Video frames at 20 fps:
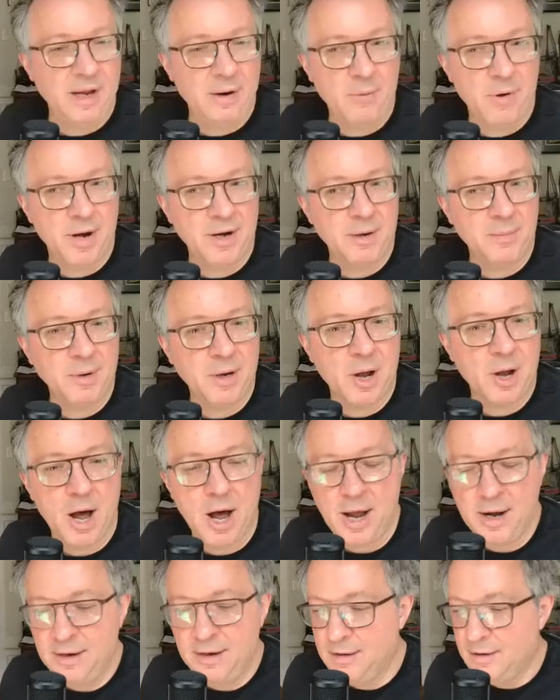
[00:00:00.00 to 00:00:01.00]
they want him
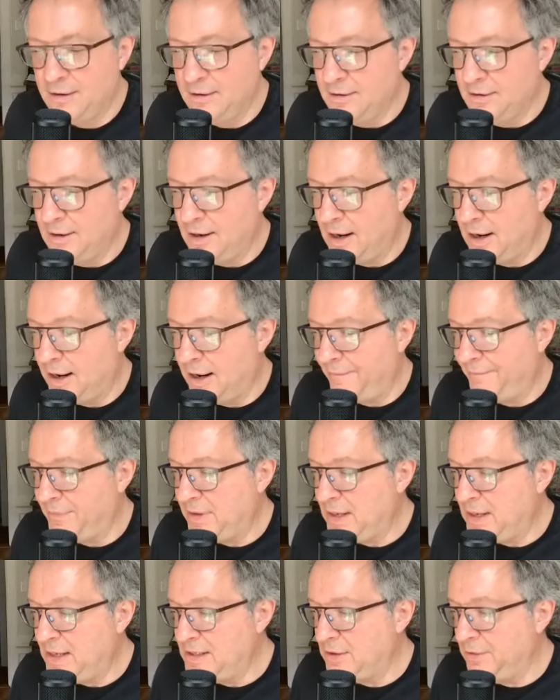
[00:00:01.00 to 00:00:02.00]
gone.
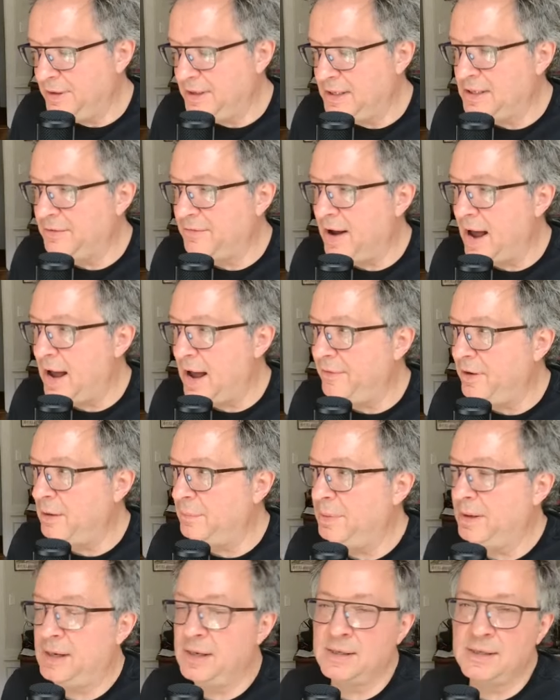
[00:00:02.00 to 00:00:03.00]
He's only surviving
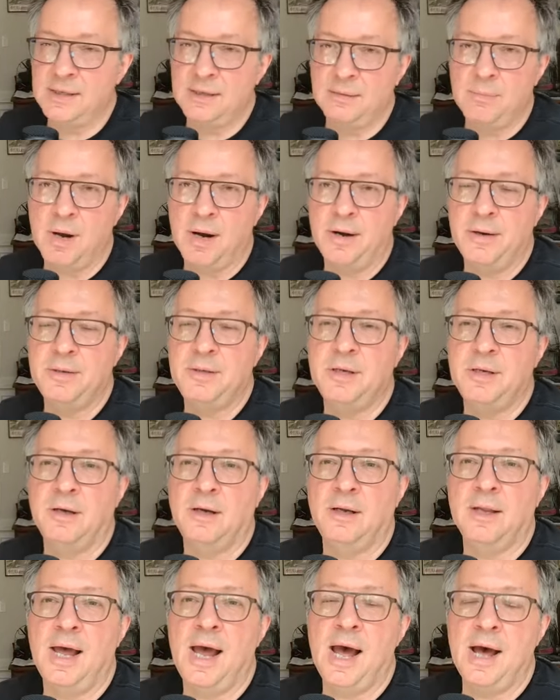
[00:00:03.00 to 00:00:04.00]
because the margin
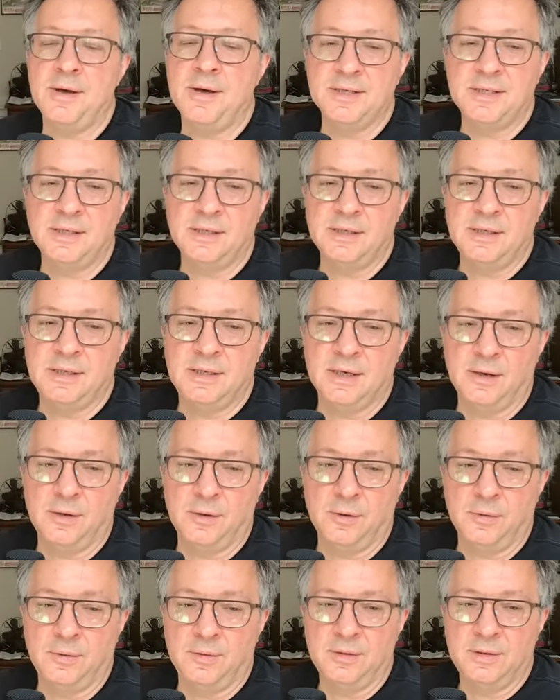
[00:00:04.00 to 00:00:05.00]
in the House is
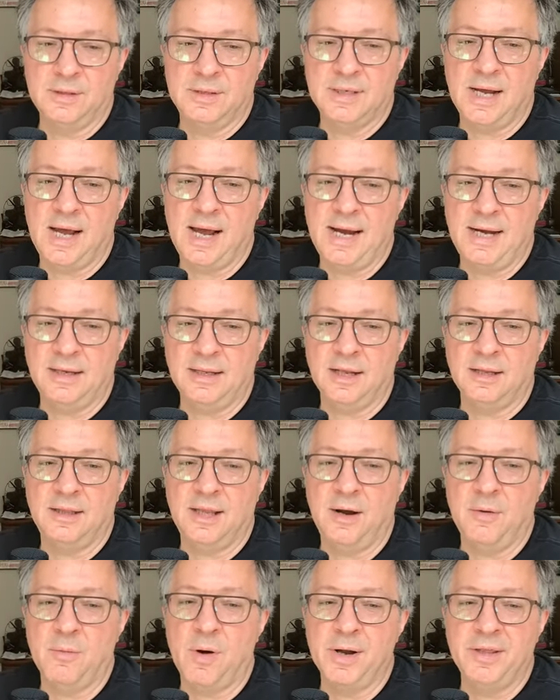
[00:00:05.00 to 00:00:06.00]
so tight that
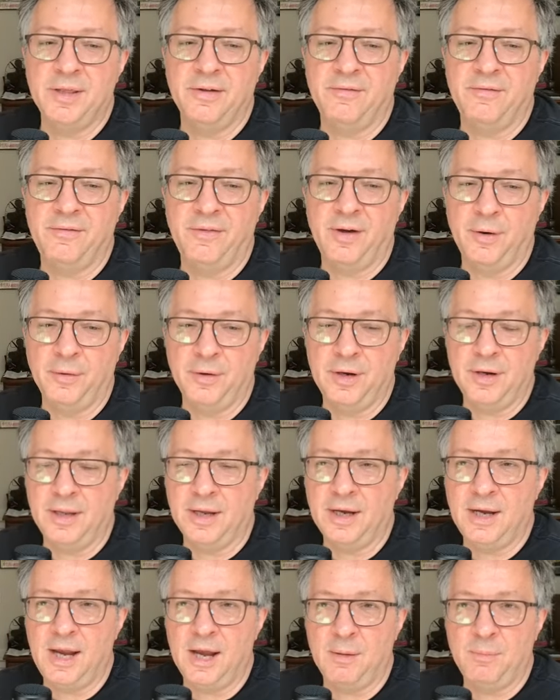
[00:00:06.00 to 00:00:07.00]
they want the vote and
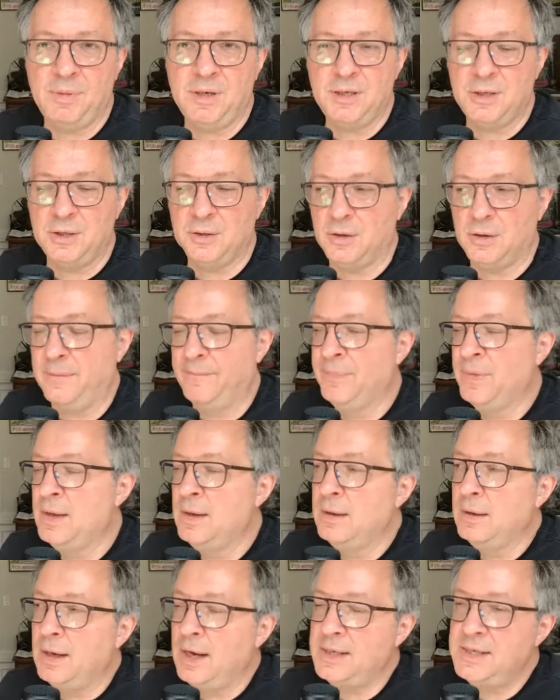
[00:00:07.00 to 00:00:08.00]
they can't be sure.
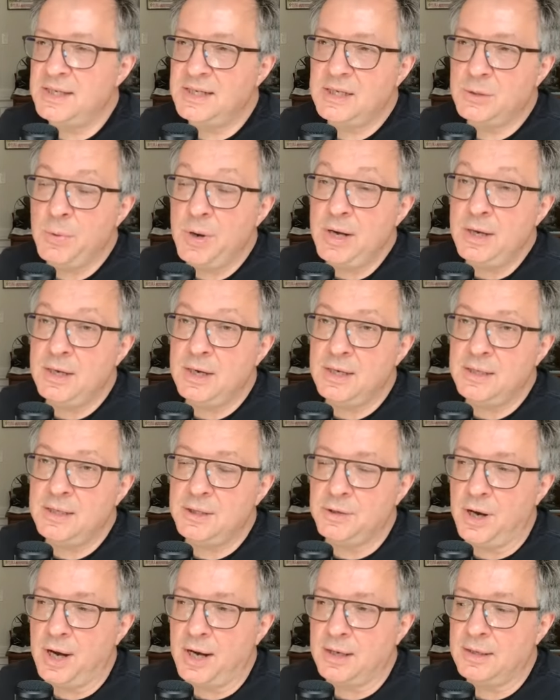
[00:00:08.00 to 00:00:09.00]
It's a swing
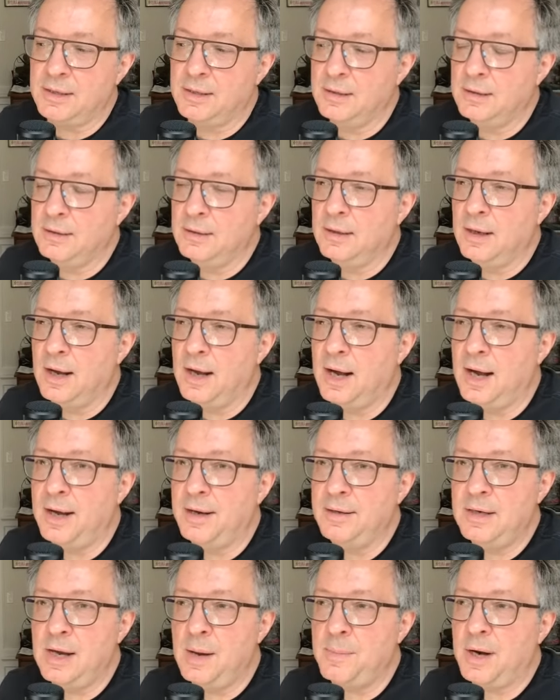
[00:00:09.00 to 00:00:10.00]
district.
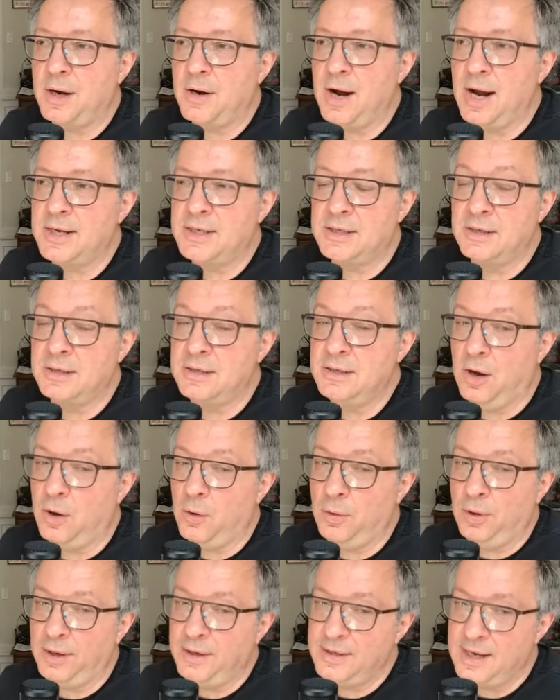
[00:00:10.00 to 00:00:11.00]
Democrats could
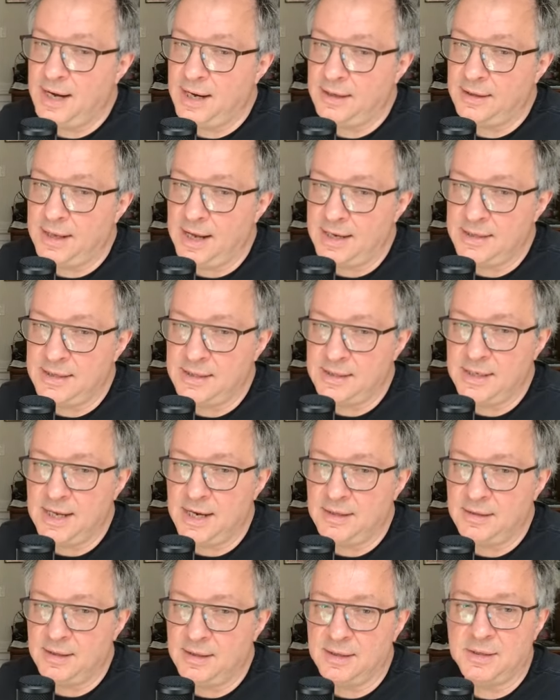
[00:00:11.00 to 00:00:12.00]
totally take
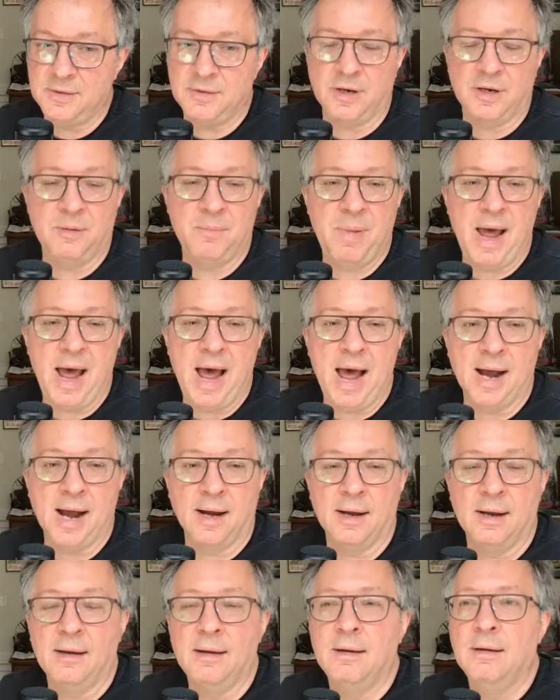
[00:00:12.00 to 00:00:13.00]
that district back.